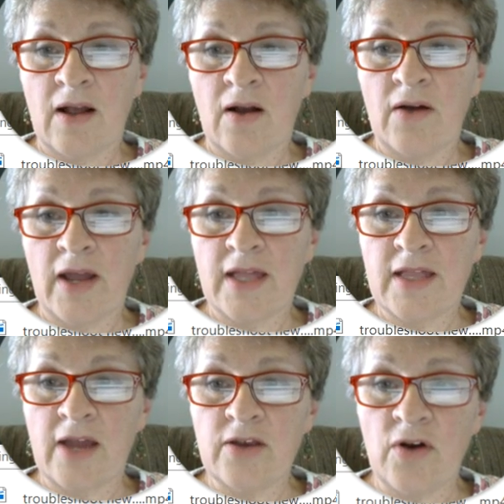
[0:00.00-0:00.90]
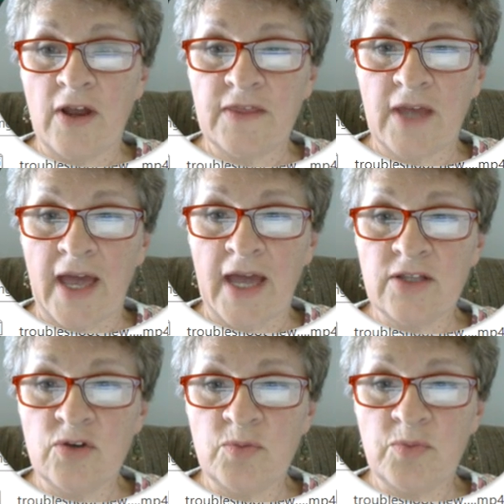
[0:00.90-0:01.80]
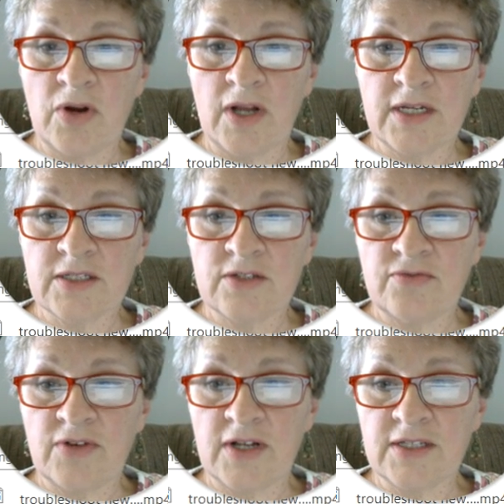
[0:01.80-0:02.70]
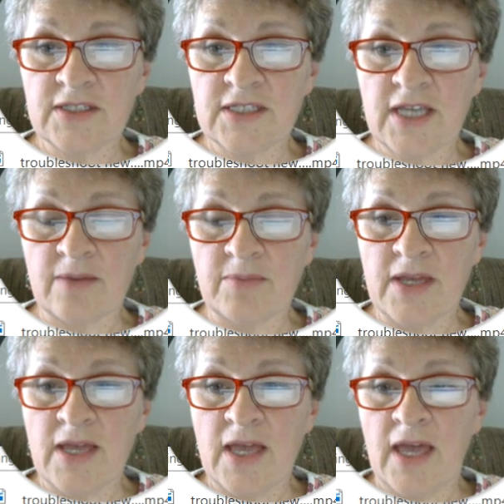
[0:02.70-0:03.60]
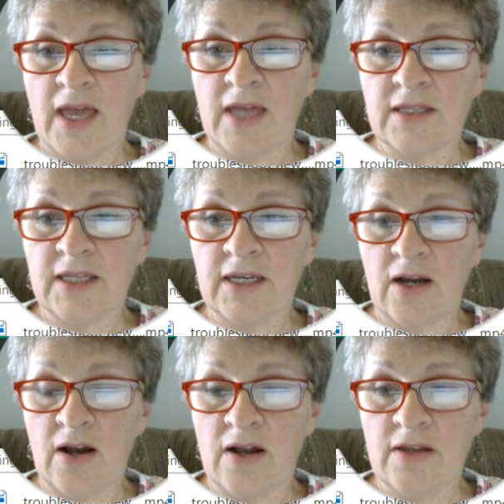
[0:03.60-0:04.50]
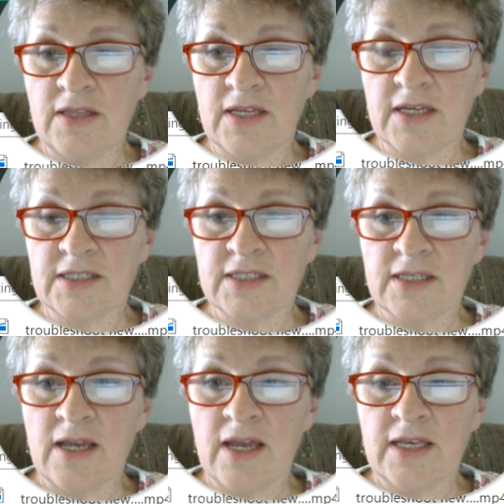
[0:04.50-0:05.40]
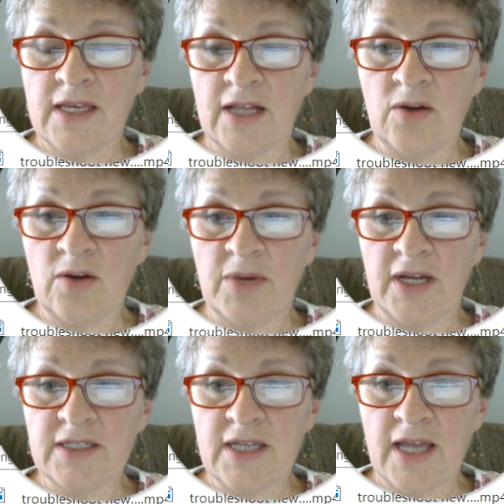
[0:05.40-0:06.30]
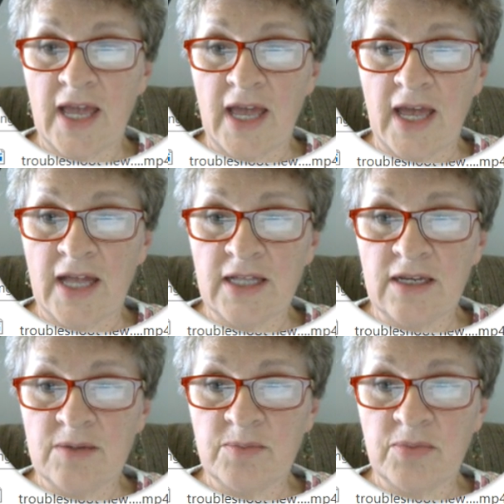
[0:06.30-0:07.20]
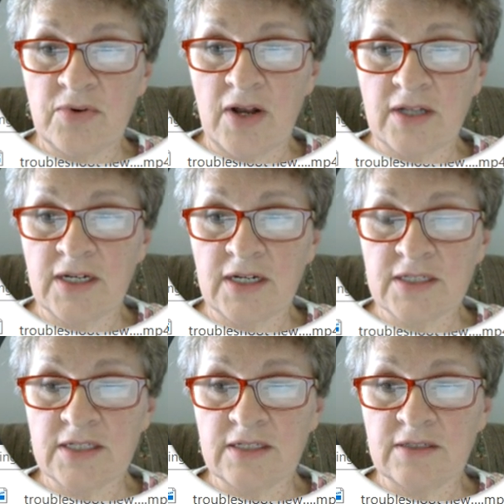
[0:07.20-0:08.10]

All right, now you're at the Add New Product to Funnel step, and click on this yellow button, Add Product.